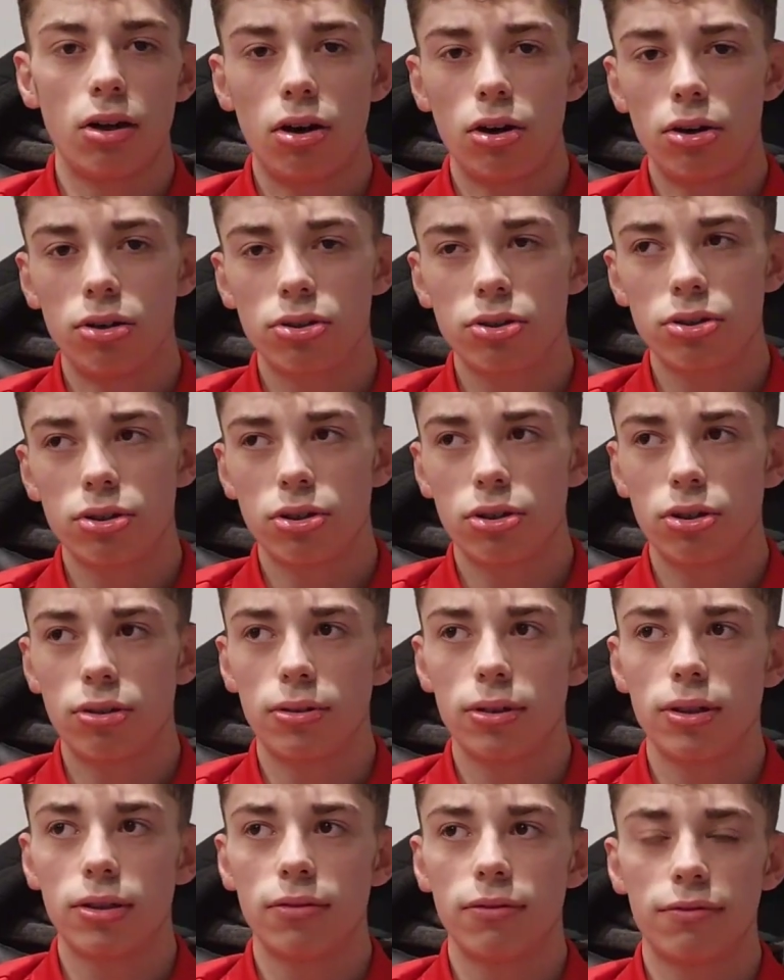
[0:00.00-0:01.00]

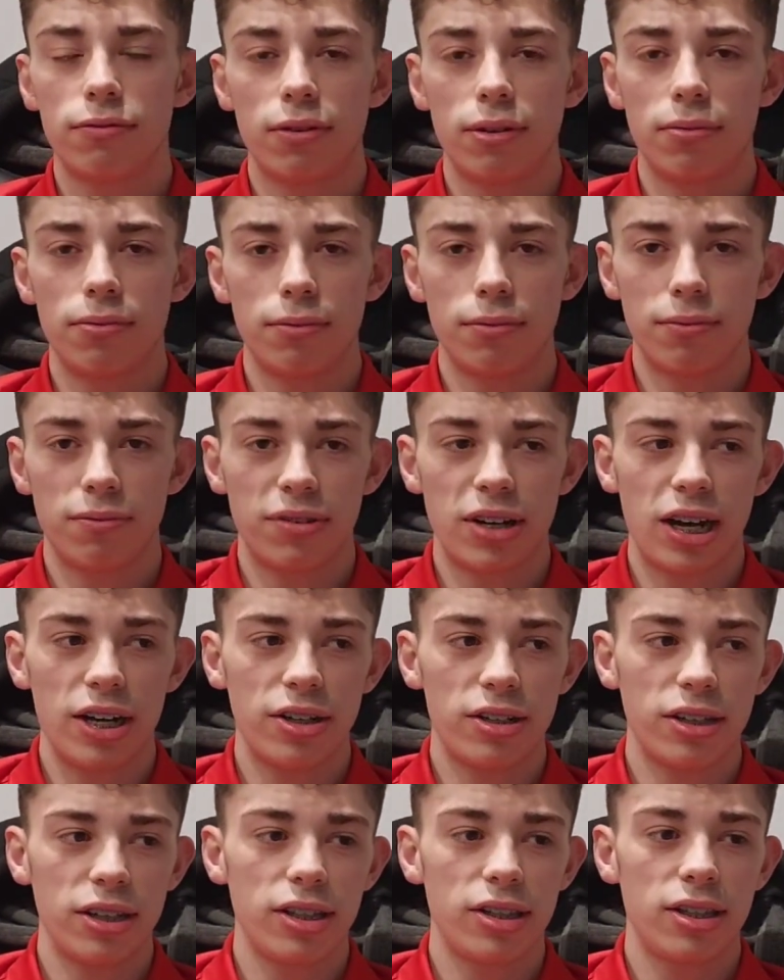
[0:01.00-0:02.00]
Also,
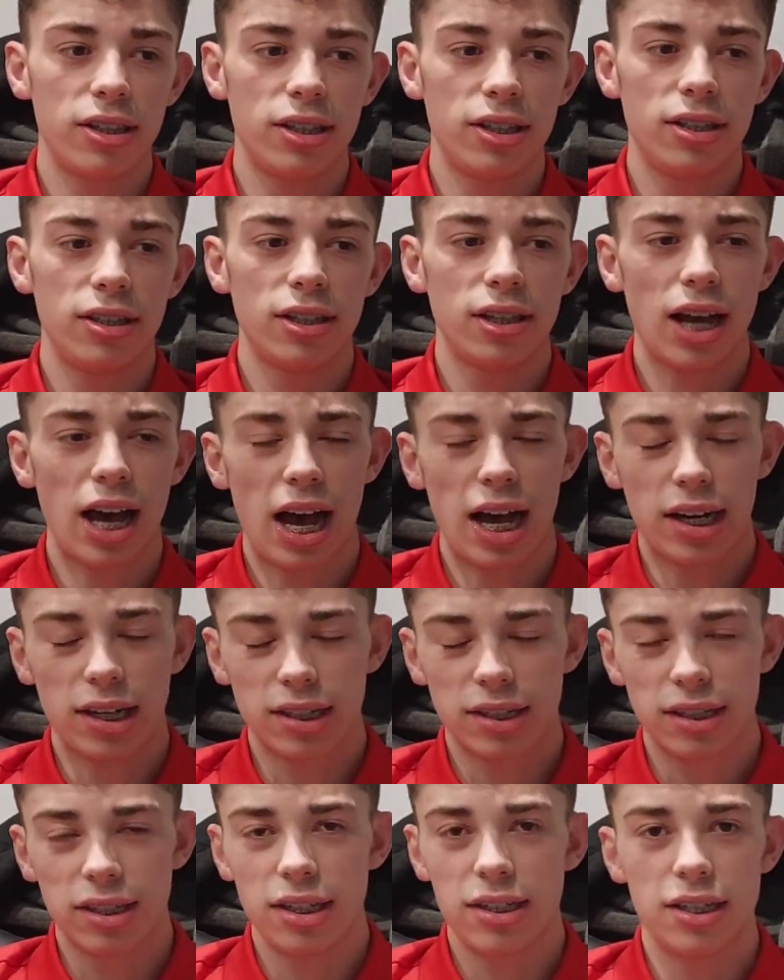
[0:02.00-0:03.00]
finally, the
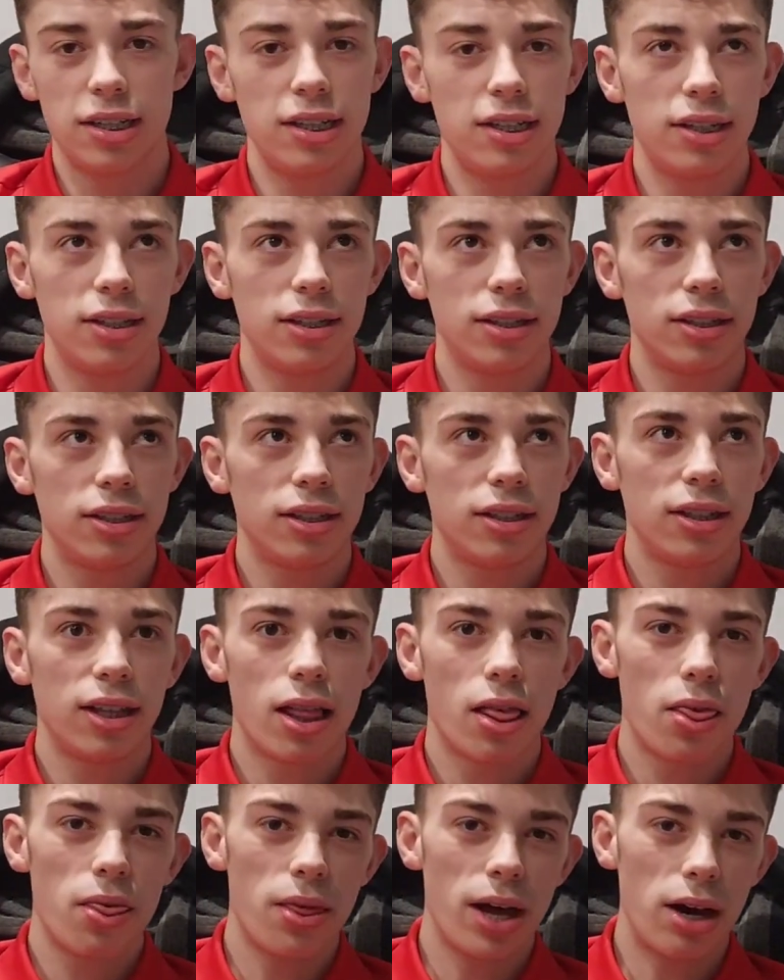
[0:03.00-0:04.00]
acting isn't
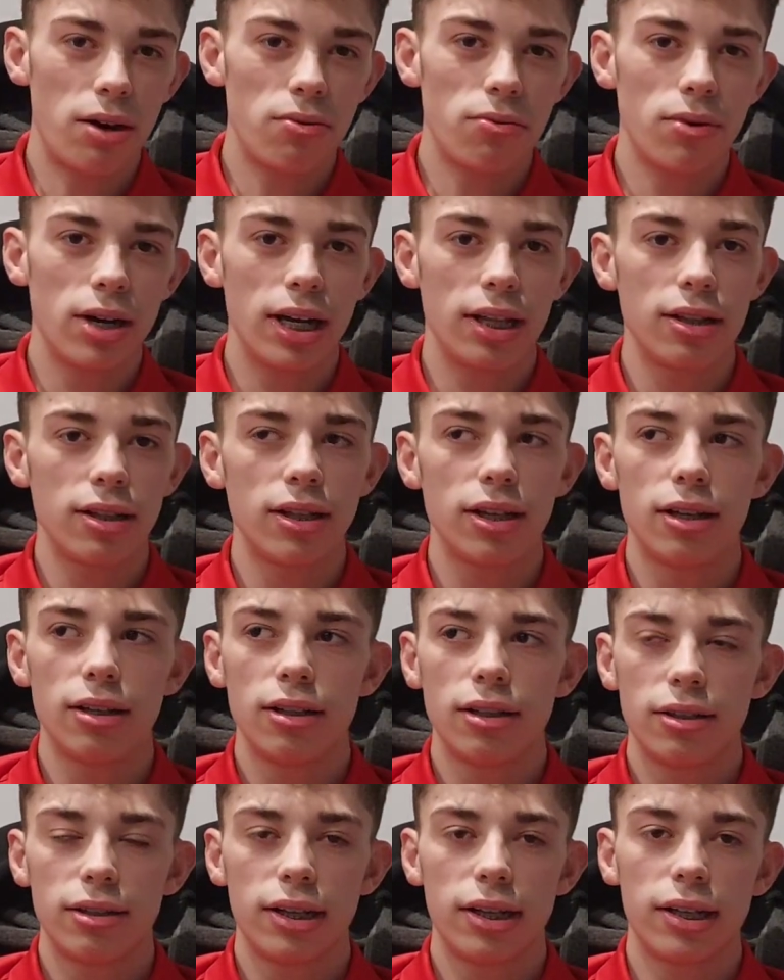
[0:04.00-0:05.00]
that well.
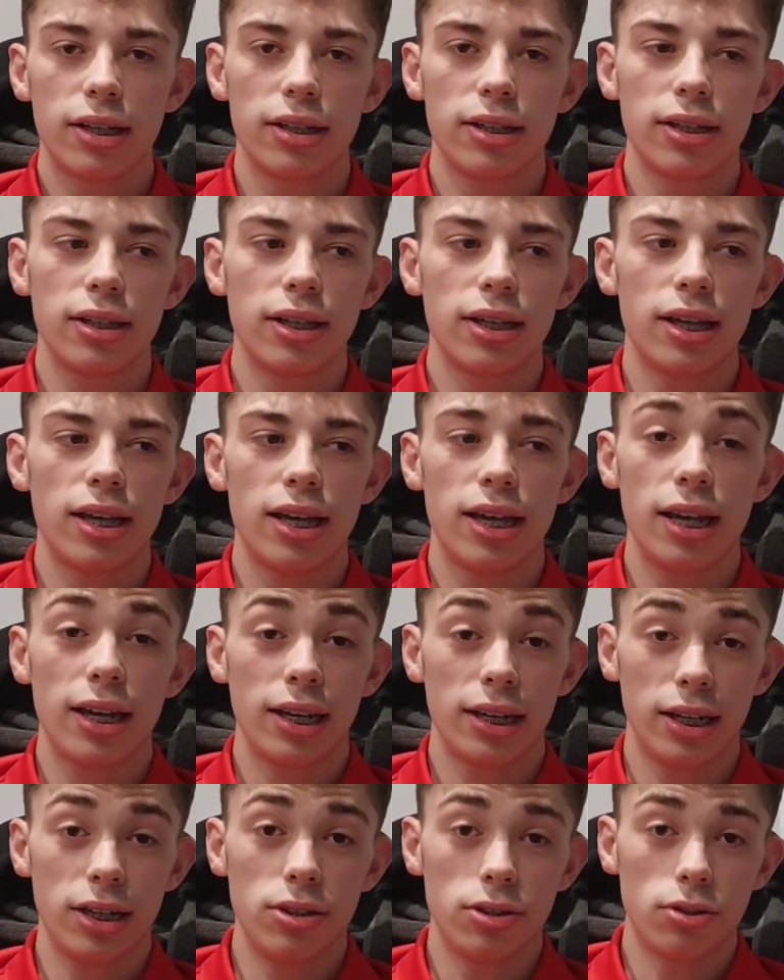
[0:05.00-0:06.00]
Like,
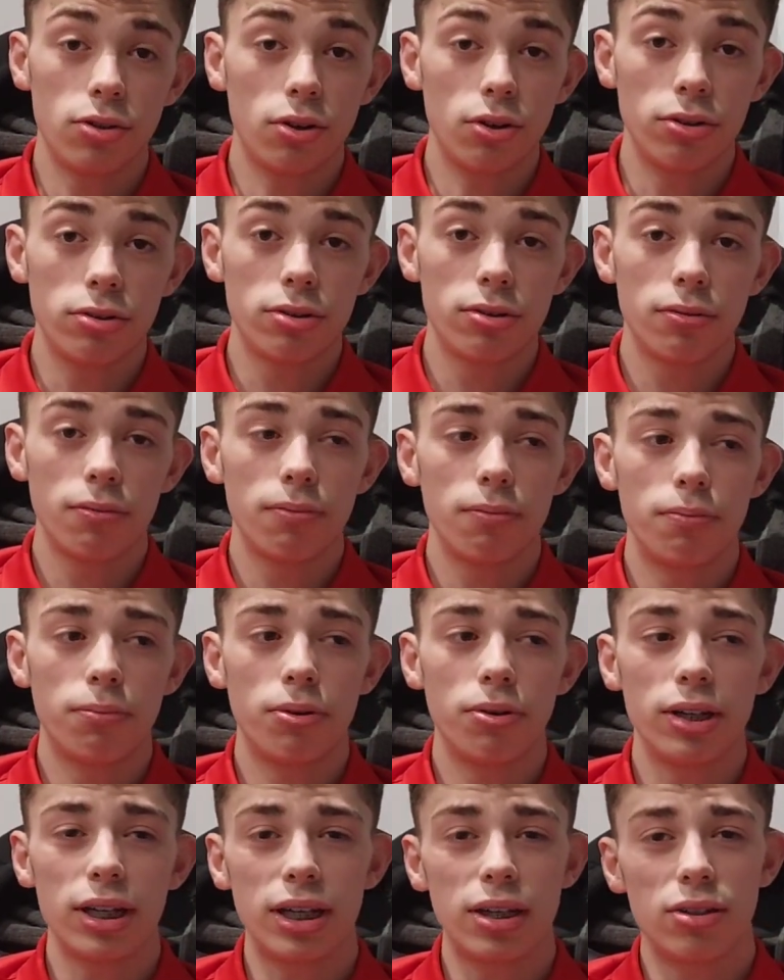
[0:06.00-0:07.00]
it is good,
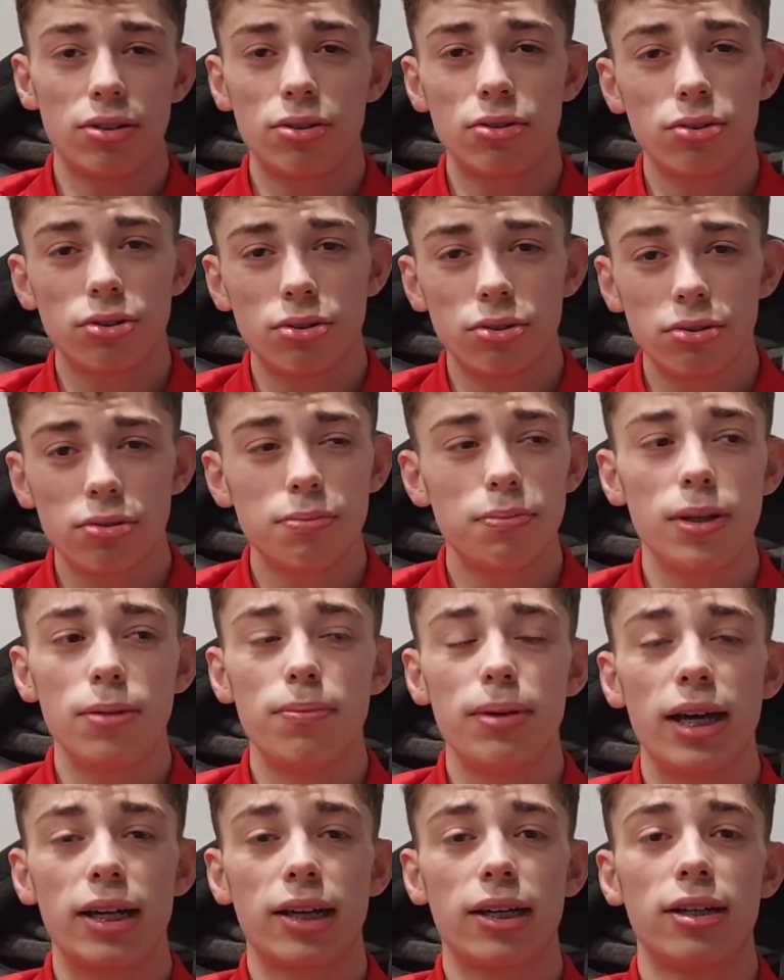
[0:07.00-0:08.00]
but it could be
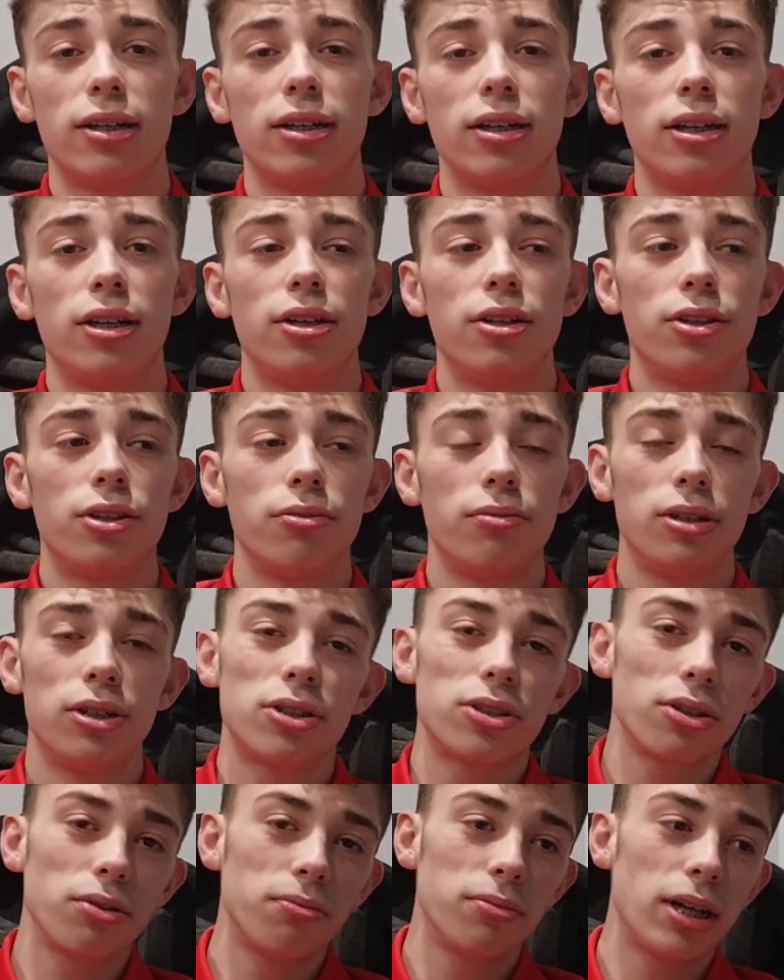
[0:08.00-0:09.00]
better. There
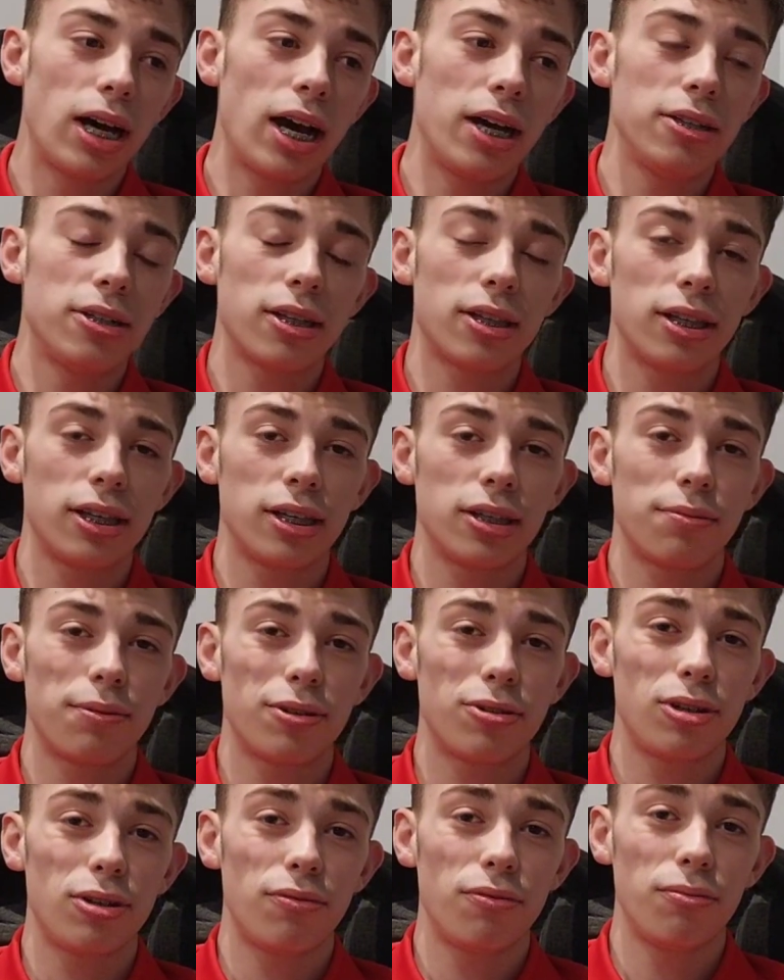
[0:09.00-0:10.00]
is some lines, I think,
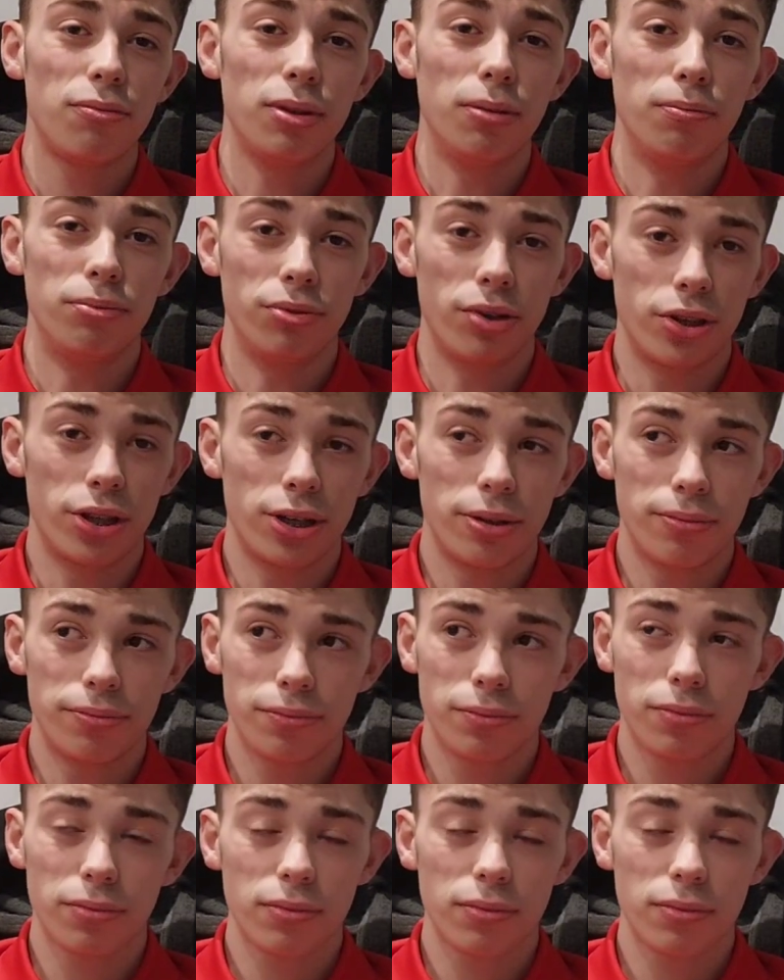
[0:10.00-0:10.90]
especially from the brother,